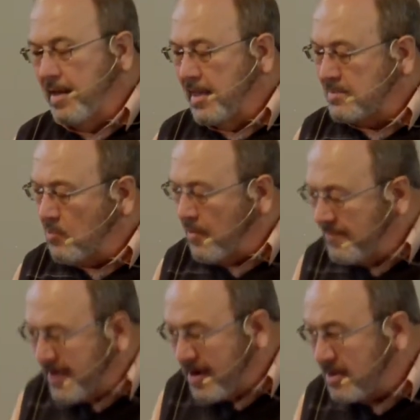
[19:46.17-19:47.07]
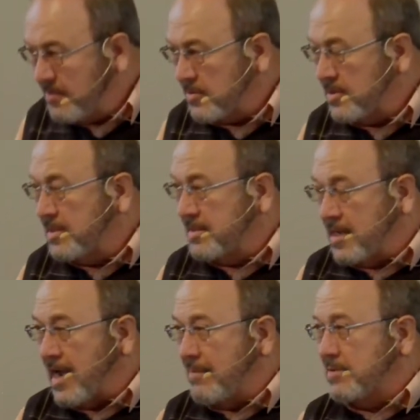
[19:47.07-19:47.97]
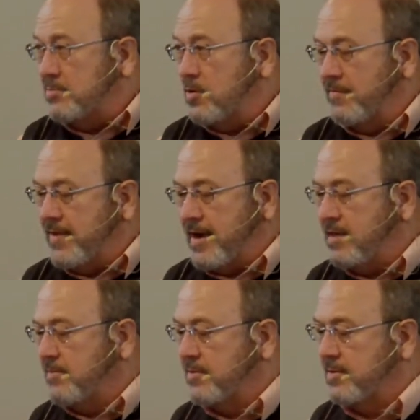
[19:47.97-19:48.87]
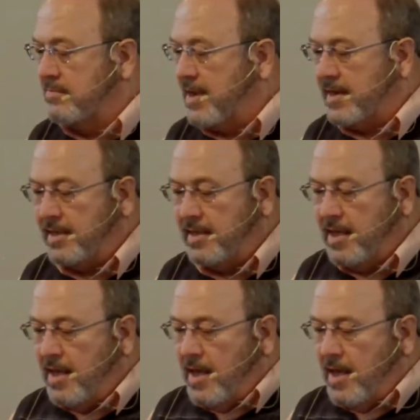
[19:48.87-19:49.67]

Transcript: it's more valuable than time is more valuable than money